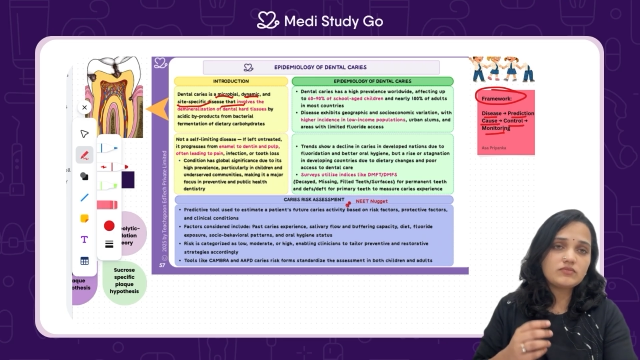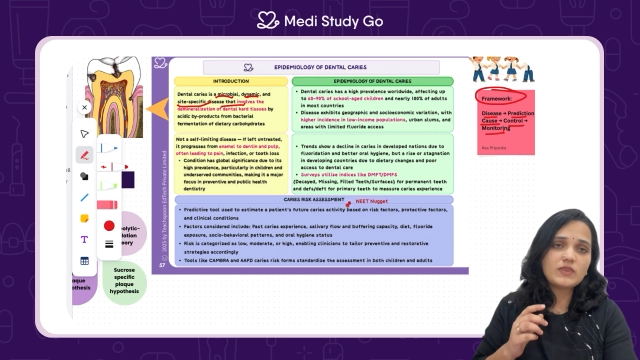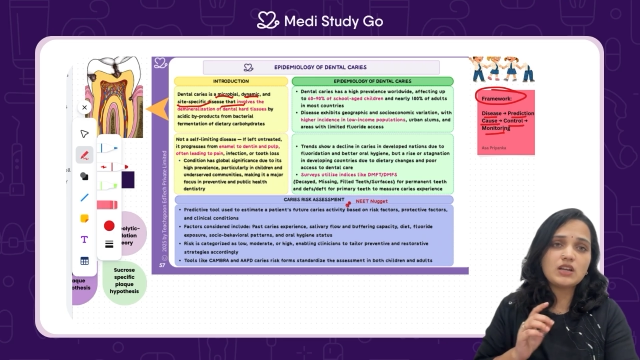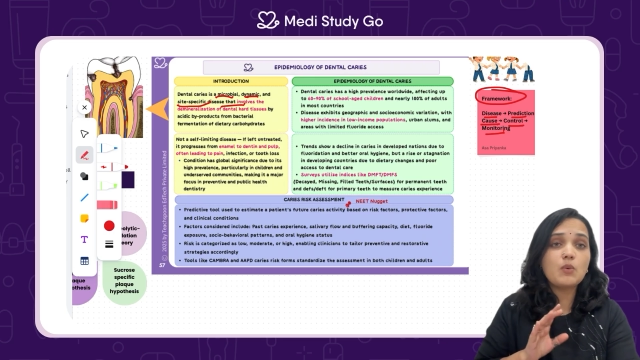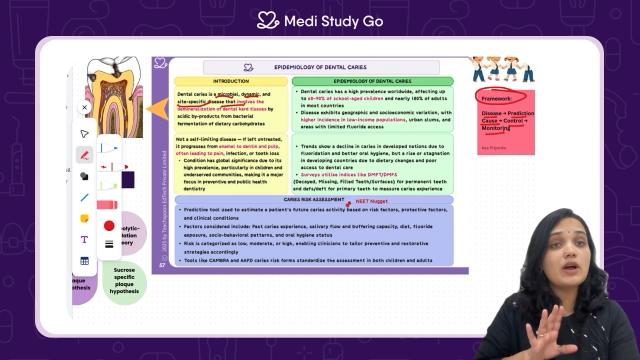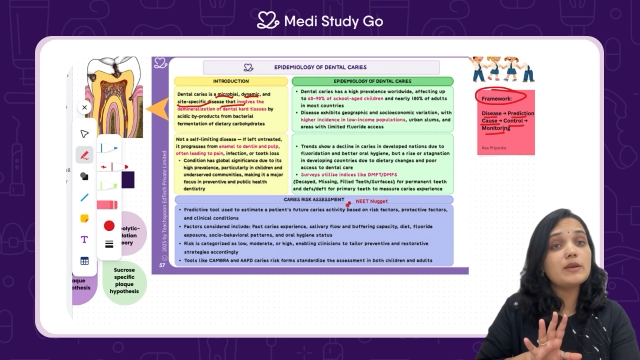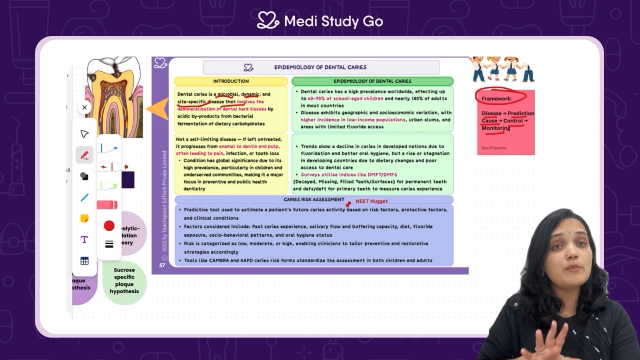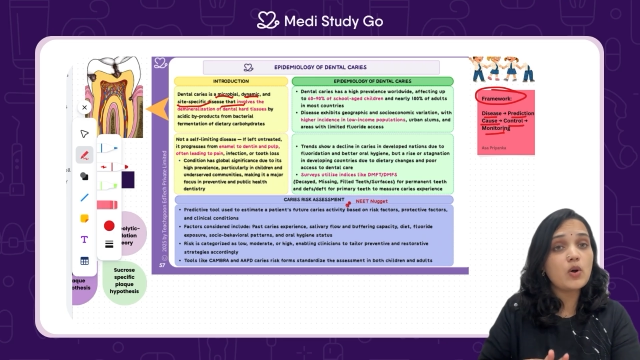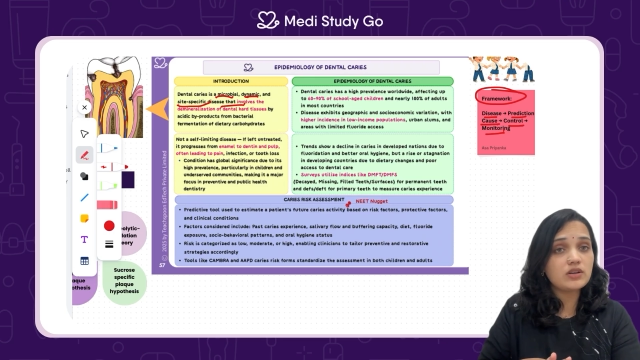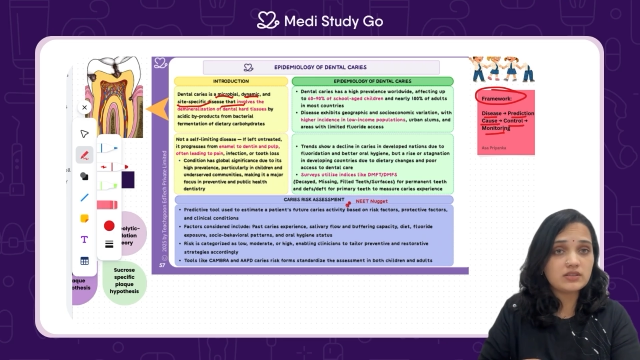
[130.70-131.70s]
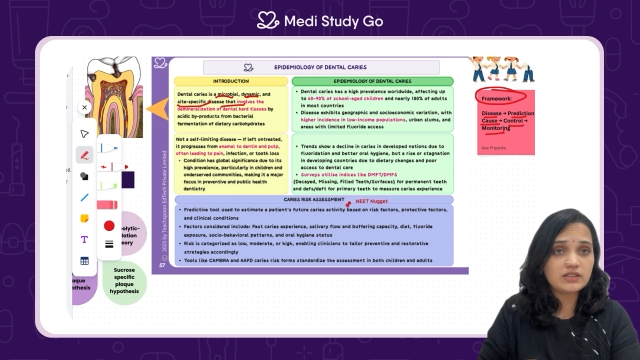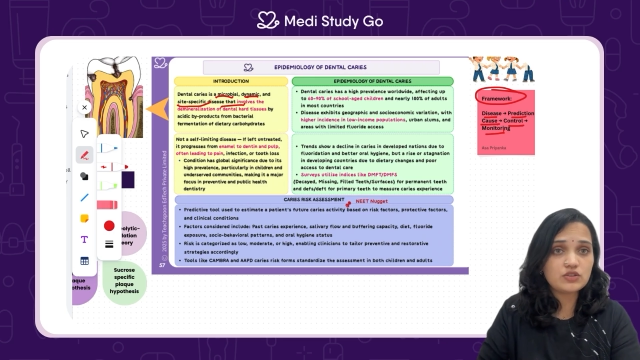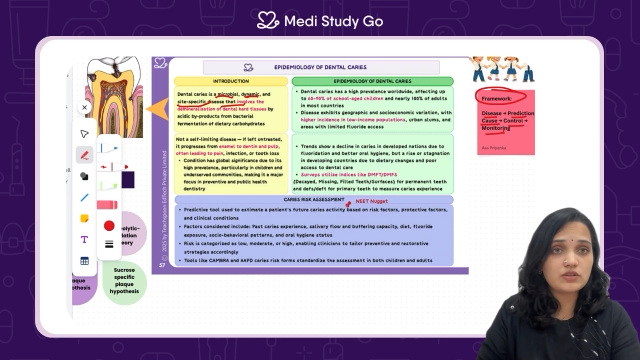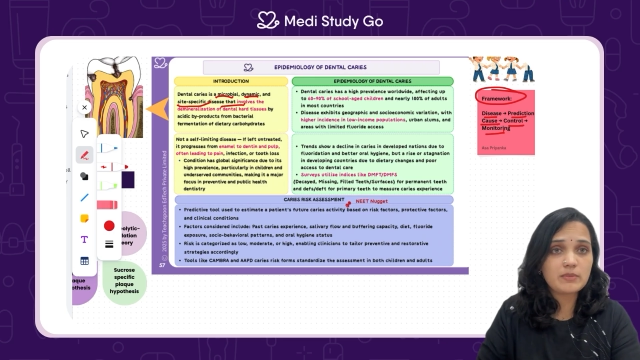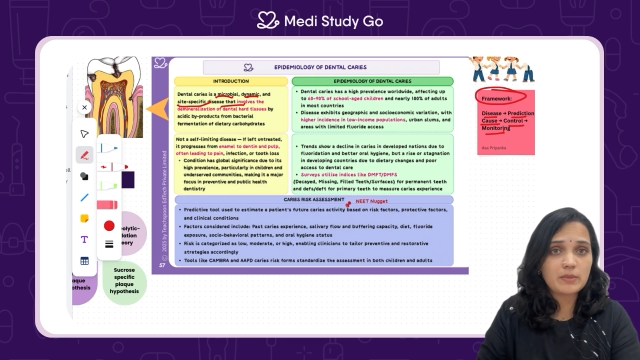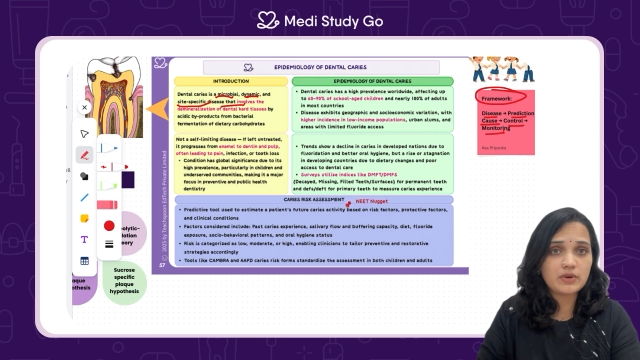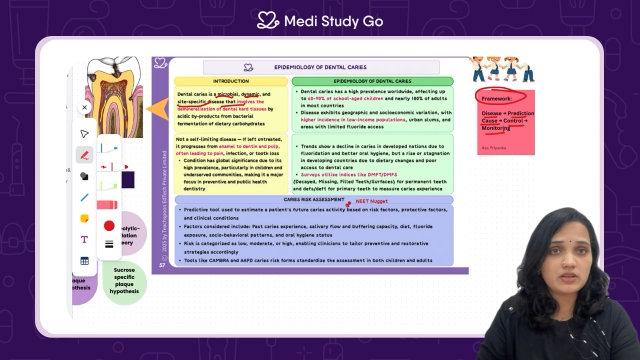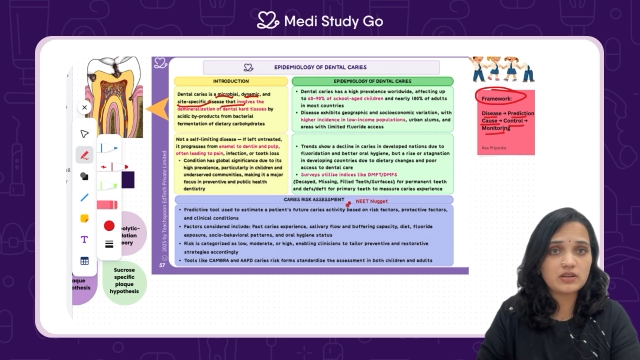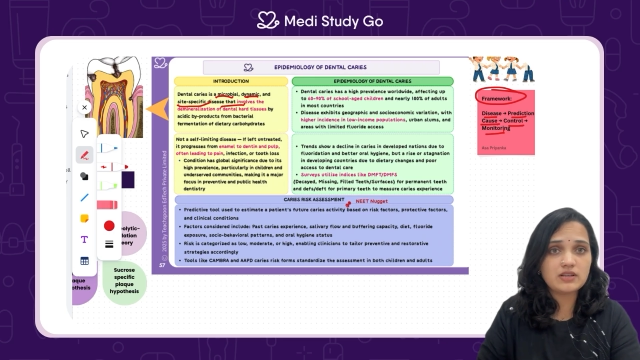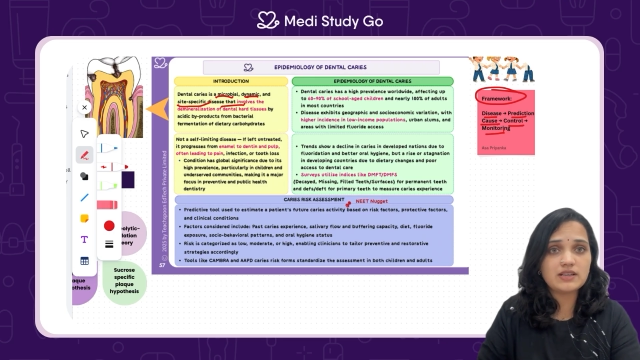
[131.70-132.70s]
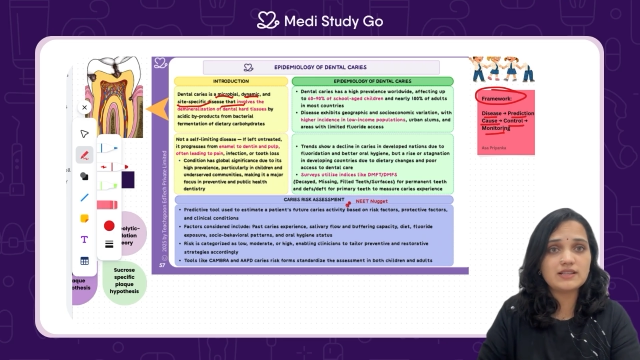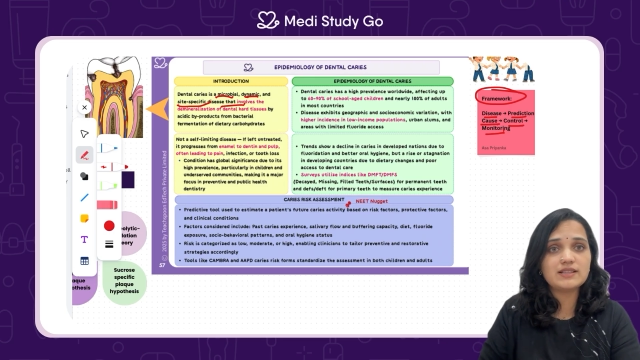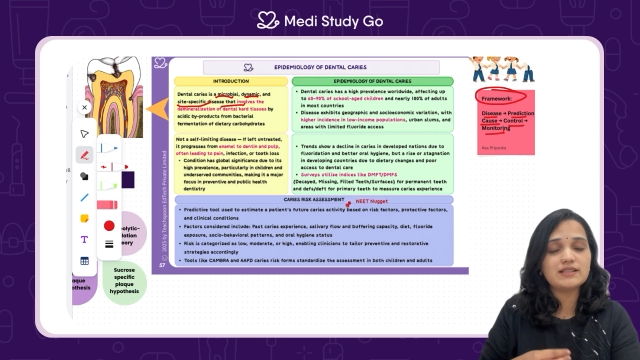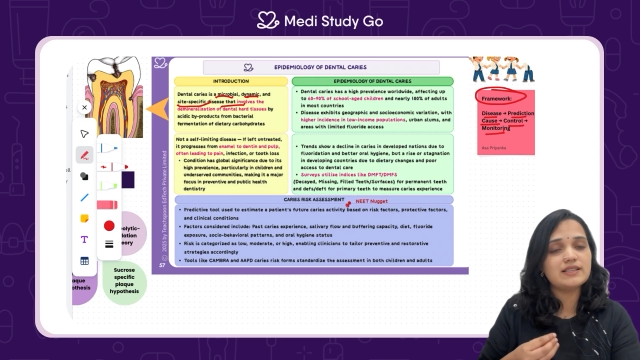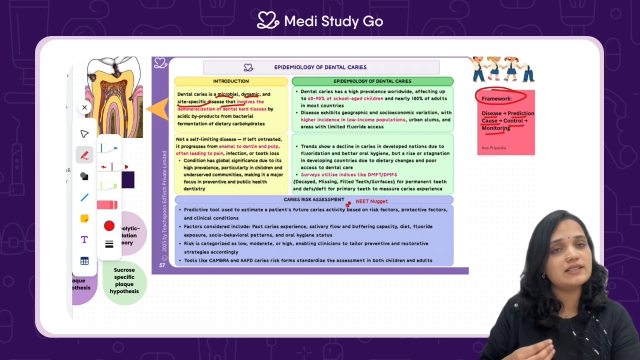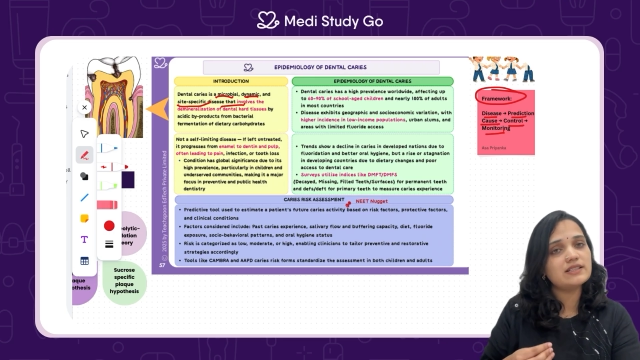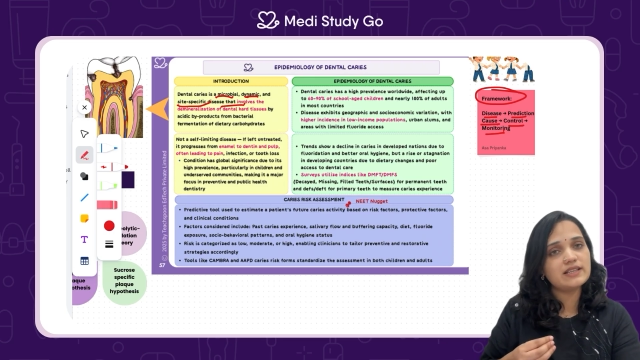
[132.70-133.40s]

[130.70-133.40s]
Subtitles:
Now, one important thing to remember here is that dental